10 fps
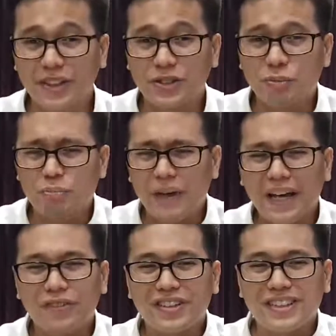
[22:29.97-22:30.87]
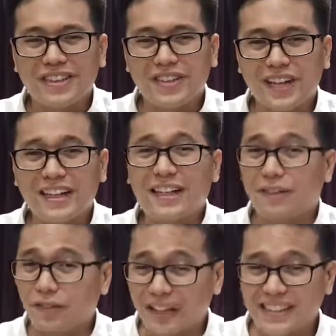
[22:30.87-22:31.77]
The supply of His eternality,
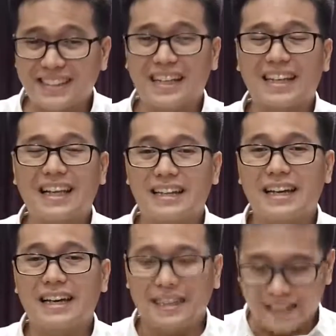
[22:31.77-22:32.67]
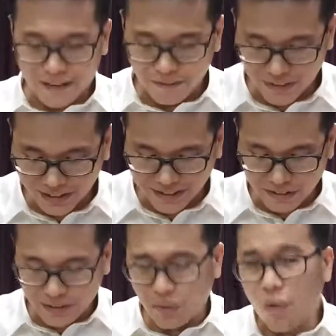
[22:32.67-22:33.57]
if we can say that, never runs
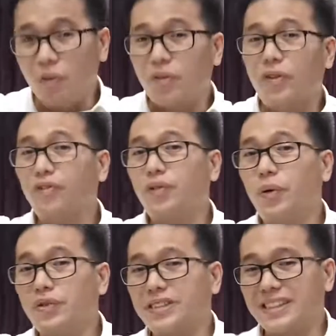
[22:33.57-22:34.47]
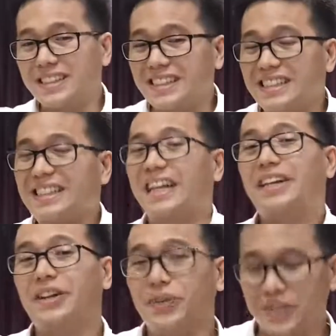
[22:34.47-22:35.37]
out. It overflows. It's
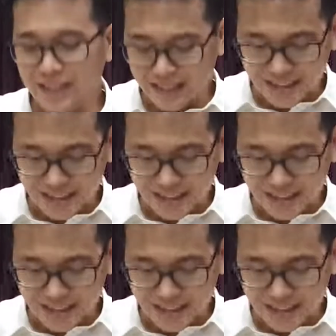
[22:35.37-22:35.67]
generous.